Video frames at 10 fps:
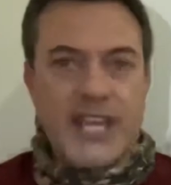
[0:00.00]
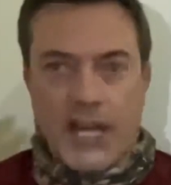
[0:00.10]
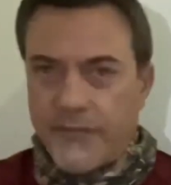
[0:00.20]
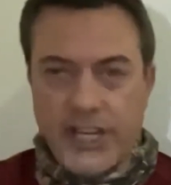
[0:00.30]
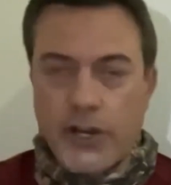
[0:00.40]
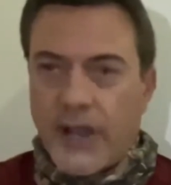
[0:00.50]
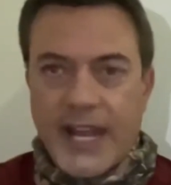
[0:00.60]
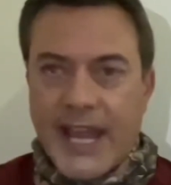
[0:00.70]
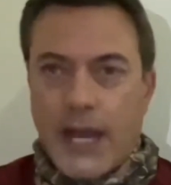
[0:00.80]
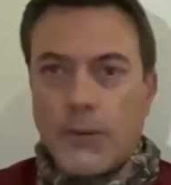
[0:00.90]
every year
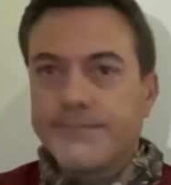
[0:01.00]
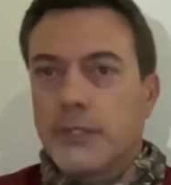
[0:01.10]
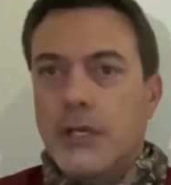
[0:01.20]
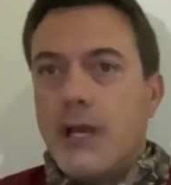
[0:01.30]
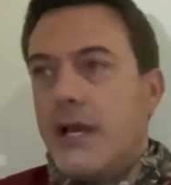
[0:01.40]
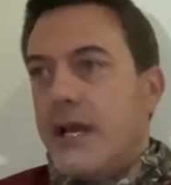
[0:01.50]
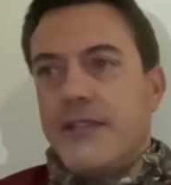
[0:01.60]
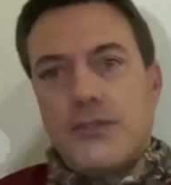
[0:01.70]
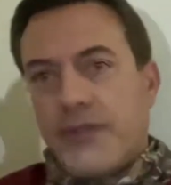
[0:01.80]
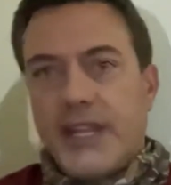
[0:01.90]
anyhow. And
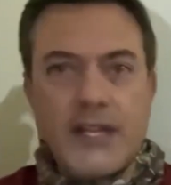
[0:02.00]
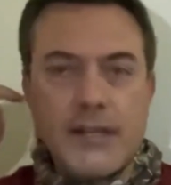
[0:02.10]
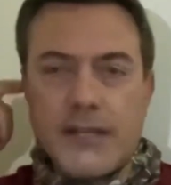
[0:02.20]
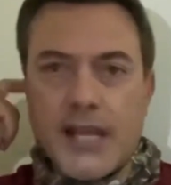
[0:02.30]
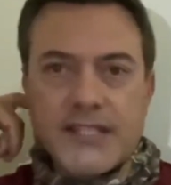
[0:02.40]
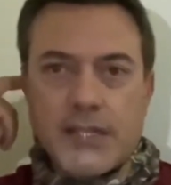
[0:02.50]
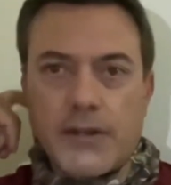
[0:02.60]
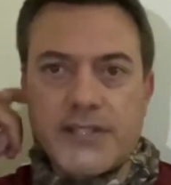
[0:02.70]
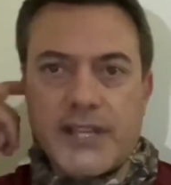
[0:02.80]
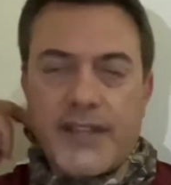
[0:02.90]
so they didn't
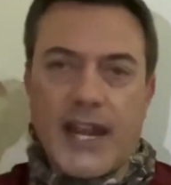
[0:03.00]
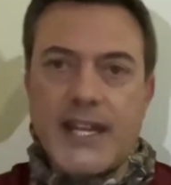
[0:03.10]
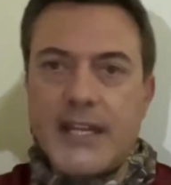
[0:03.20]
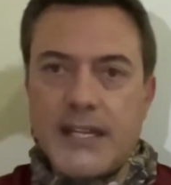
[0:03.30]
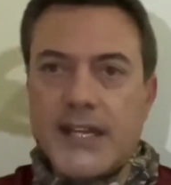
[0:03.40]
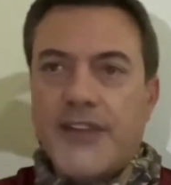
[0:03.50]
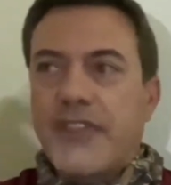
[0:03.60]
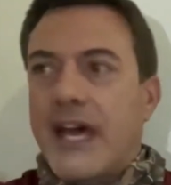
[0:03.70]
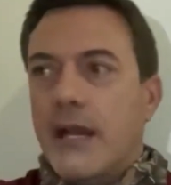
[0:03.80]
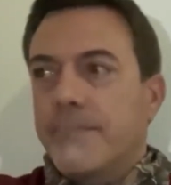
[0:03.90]
necessarily say that I needed to get
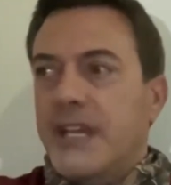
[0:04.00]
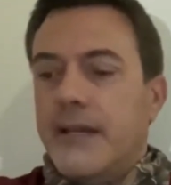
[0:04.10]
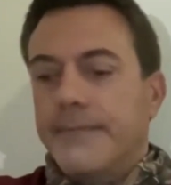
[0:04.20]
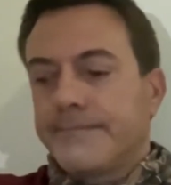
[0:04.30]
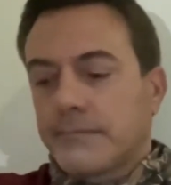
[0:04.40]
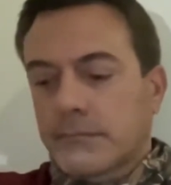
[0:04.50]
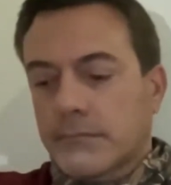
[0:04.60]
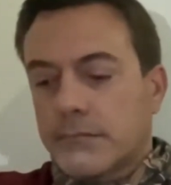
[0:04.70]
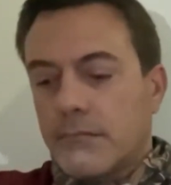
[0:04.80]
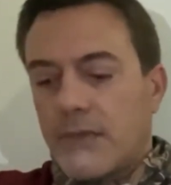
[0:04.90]
that updated.
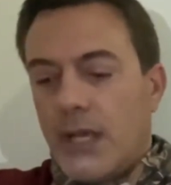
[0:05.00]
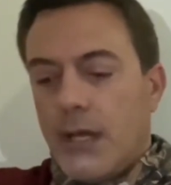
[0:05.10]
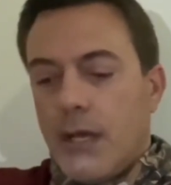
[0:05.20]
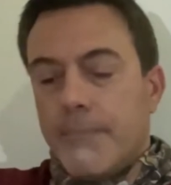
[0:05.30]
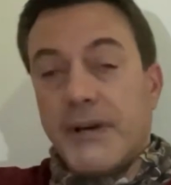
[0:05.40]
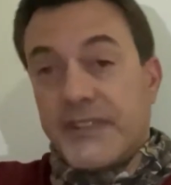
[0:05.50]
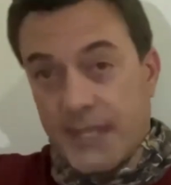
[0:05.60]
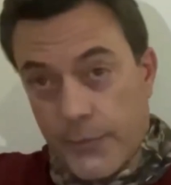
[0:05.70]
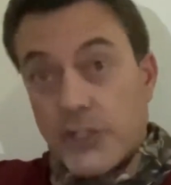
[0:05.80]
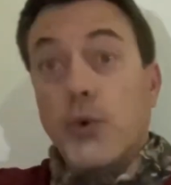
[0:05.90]
But
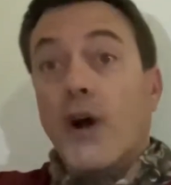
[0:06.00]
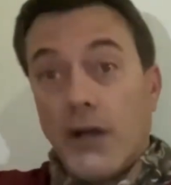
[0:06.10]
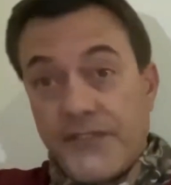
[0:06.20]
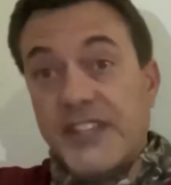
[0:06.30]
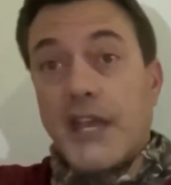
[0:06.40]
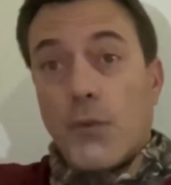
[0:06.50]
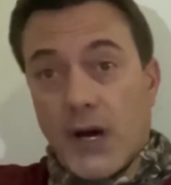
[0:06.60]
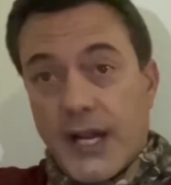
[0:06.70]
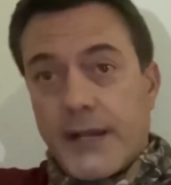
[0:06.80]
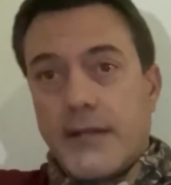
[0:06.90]
there were 12 that they
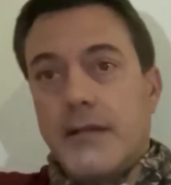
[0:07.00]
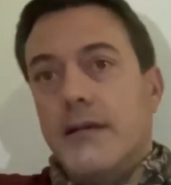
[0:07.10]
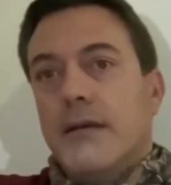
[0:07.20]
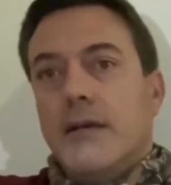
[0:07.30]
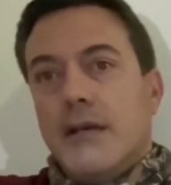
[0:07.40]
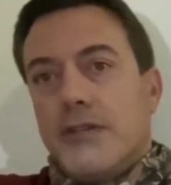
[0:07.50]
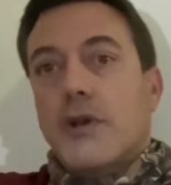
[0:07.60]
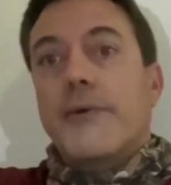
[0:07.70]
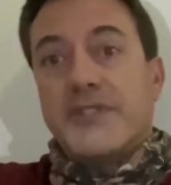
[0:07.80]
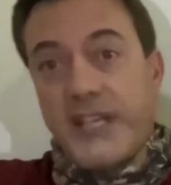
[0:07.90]
wanted. So
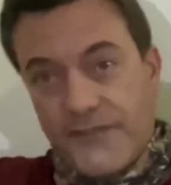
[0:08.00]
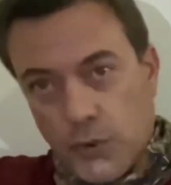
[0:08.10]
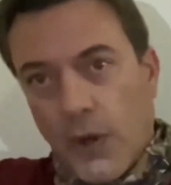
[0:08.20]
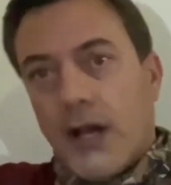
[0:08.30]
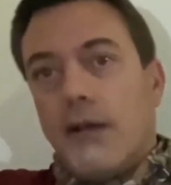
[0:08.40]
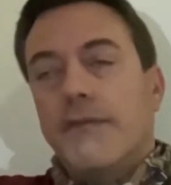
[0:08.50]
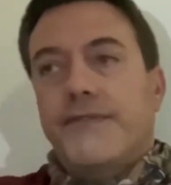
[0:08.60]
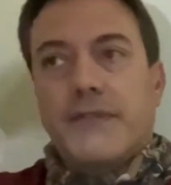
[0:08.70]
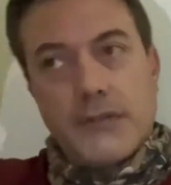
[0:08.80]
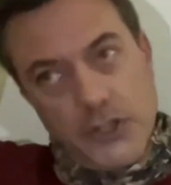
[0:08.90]
I received
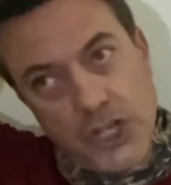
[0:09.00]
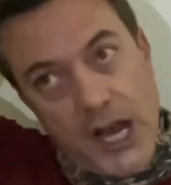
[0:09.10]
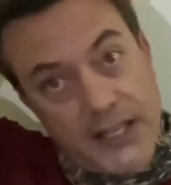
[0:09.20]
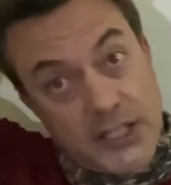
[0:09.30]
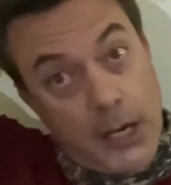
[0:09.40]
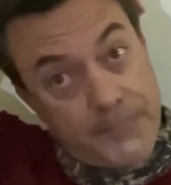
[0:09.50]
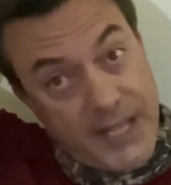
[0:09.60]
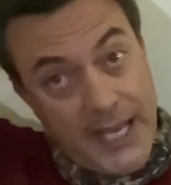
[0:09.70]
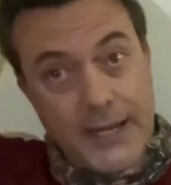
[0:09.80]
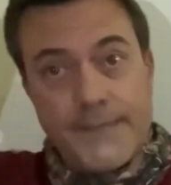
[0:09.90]
12 shots
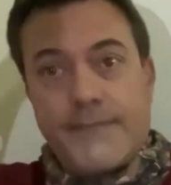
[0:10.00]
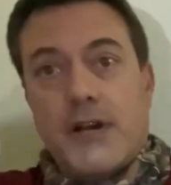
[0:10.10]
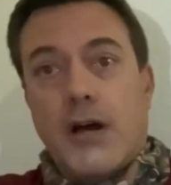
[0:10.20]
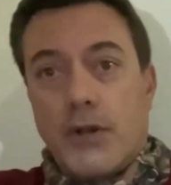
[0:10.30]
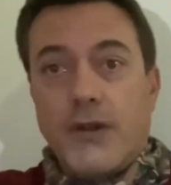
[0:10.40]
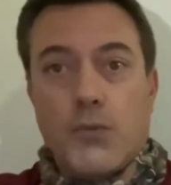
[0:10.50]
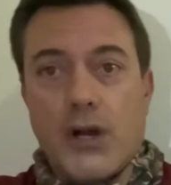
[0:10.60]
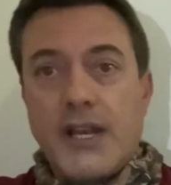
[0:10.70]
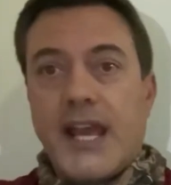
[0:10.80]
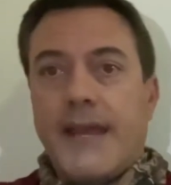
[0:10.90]
updated in
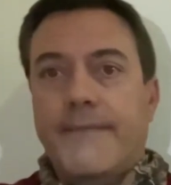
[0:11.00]
one day.